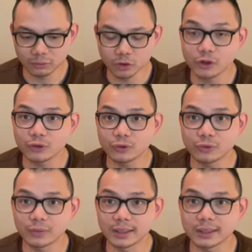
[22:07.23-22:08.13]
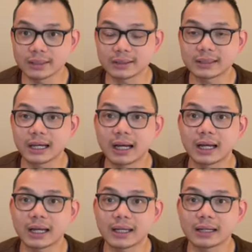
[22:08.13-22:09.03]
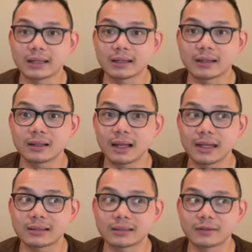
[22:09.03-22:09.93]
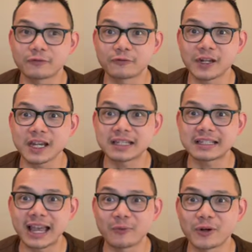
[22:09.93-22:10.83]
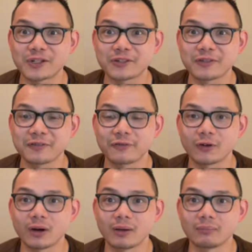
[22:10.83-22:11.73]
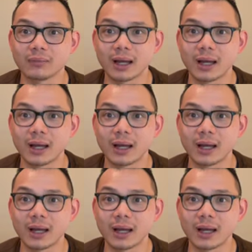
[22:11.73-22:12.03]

do is I eat free sandwich from